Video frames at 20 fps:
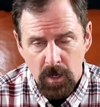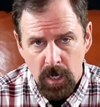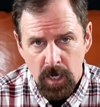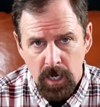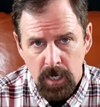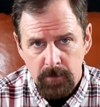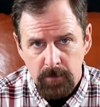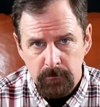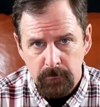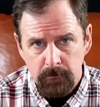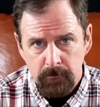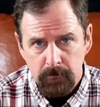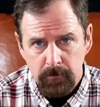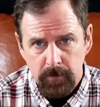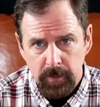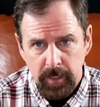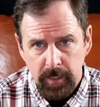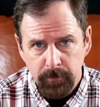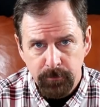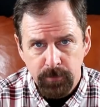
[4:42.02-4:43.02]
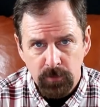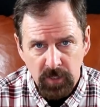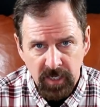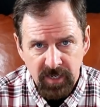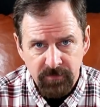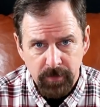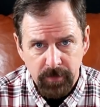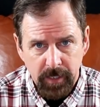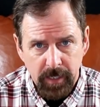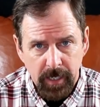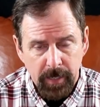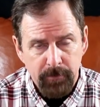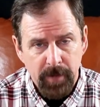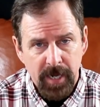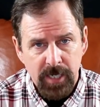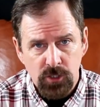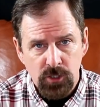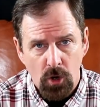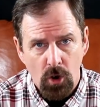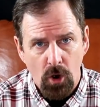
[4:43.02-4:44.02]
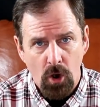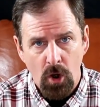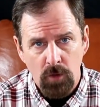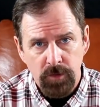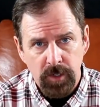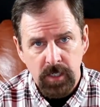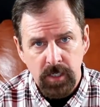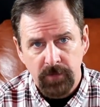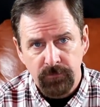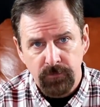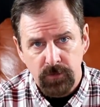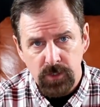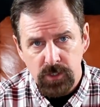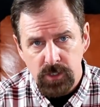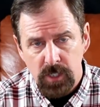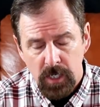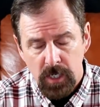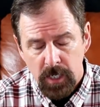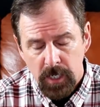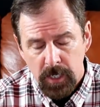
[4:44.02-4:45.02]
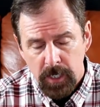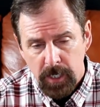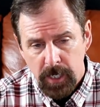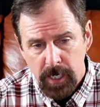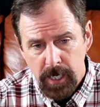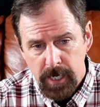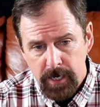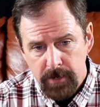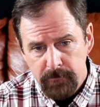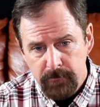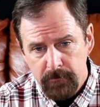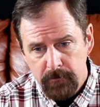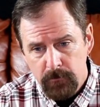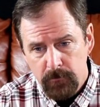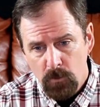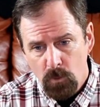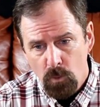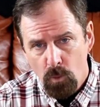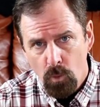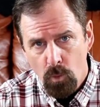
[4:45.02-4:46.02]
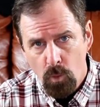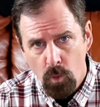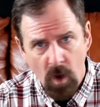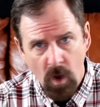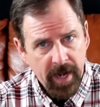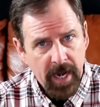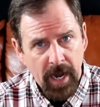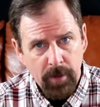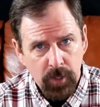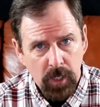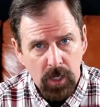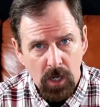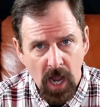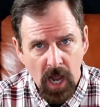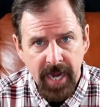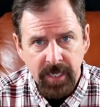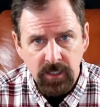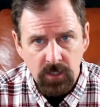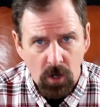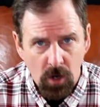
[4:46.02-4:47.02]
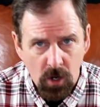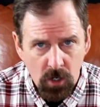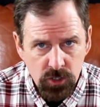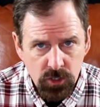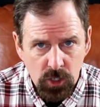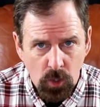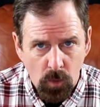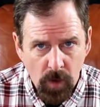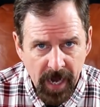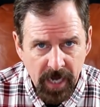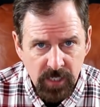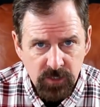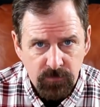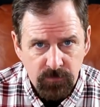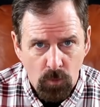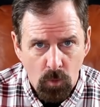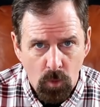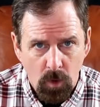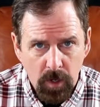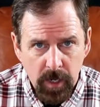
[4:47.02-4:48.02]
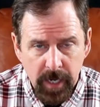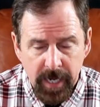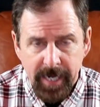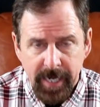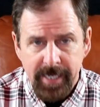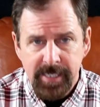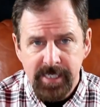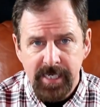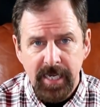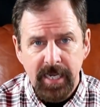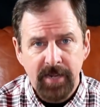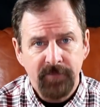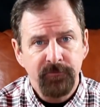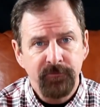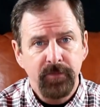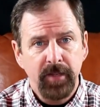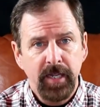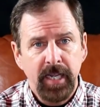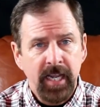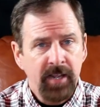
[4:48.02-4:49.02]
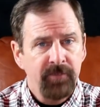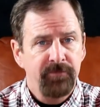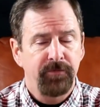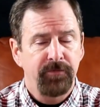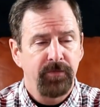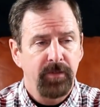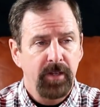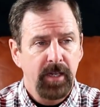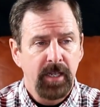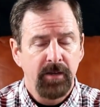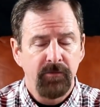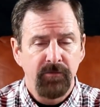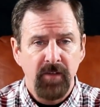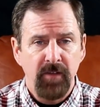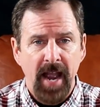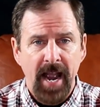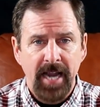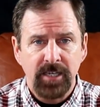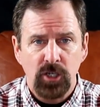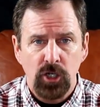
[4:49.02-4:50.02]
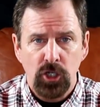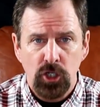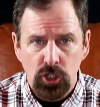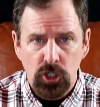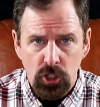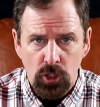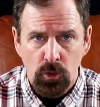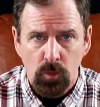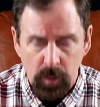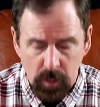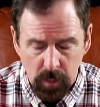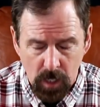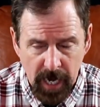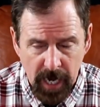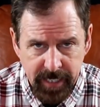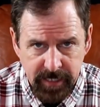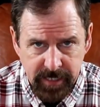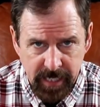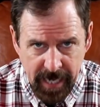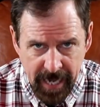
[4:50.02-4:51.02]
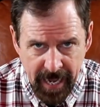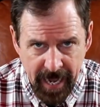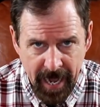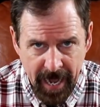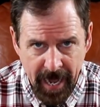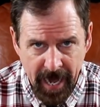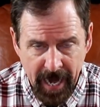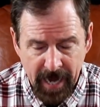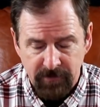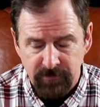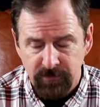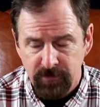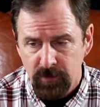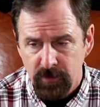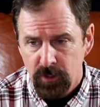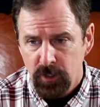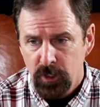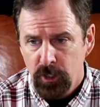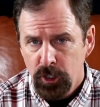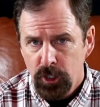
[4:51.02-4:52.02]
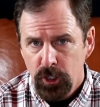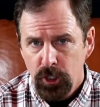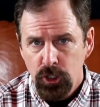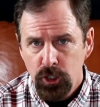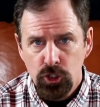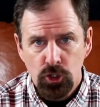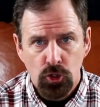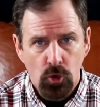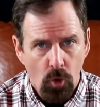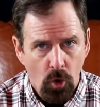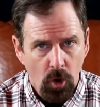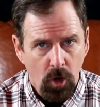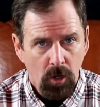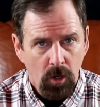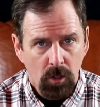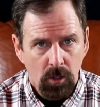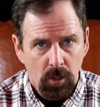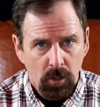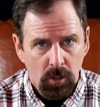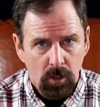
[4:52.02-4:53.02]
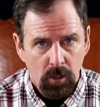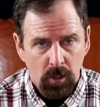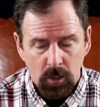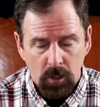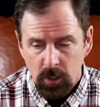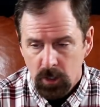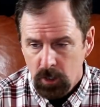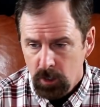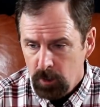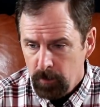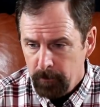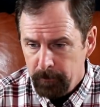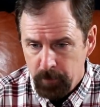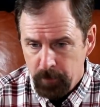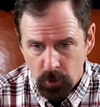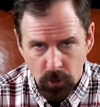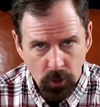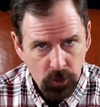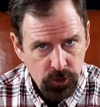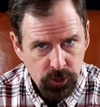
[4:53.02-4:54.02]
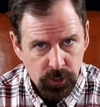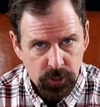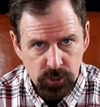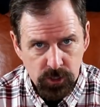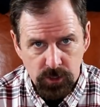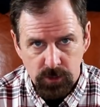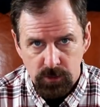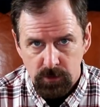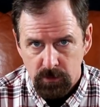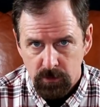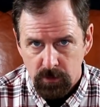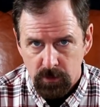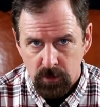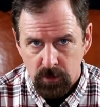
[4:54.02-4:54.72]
And believe me, it makes all the difference. What I would like to also ask for is if in fact you would like to have your purchase,